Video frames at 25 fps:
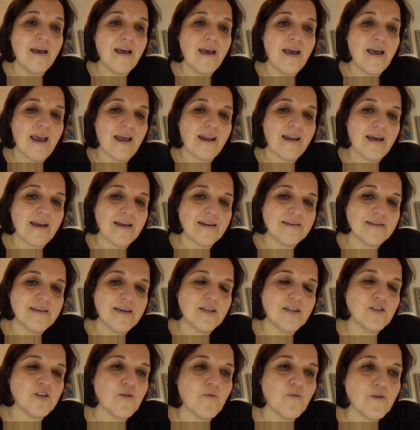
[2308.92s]
And our
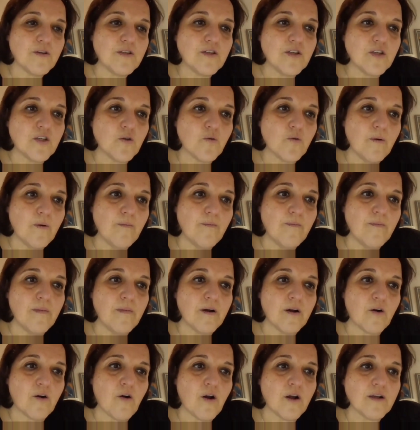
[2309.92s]
intention was to swim
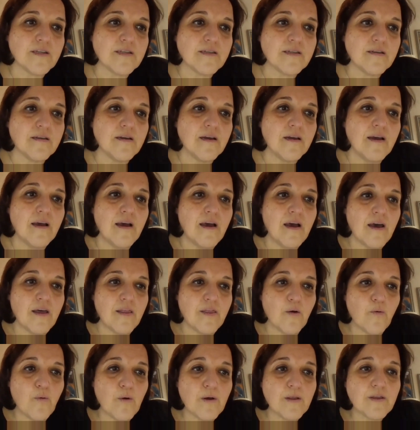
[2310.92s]
across
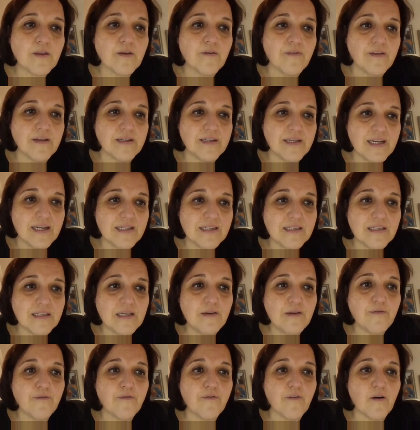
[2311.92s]
the width of the Dead
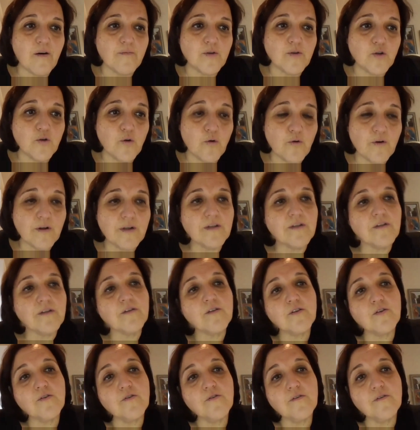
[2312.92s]
Sea from
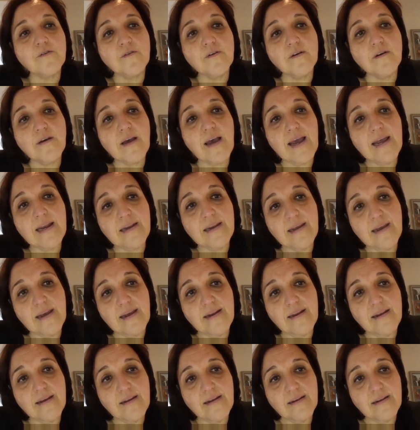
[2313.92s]
Jordan to Ein
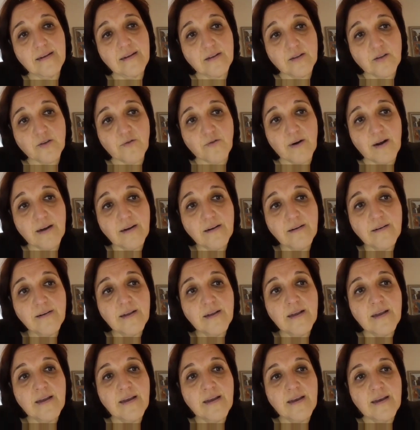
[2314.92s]
Gedi in Israel.
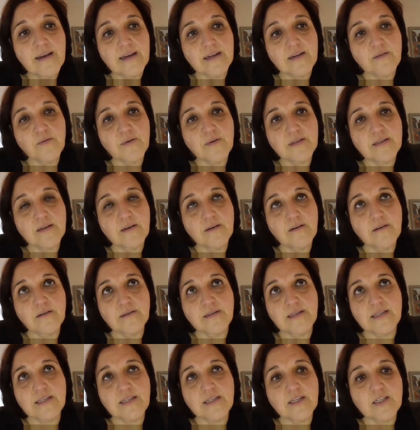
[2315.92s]
It was a
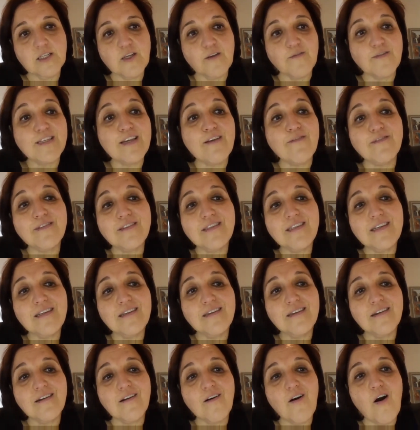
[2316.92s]
distance of
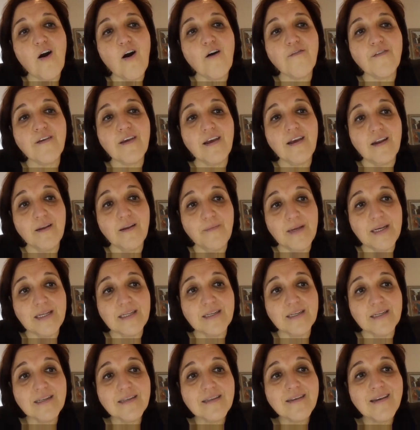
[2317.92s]
seventeen and a half
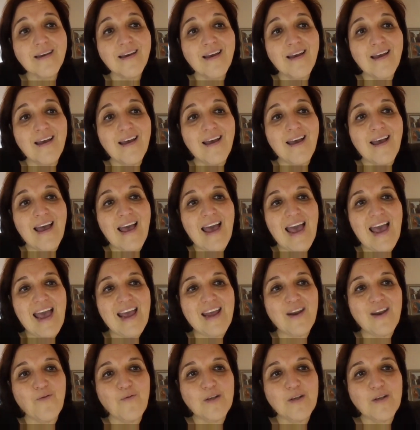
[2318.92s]
kilometers. And we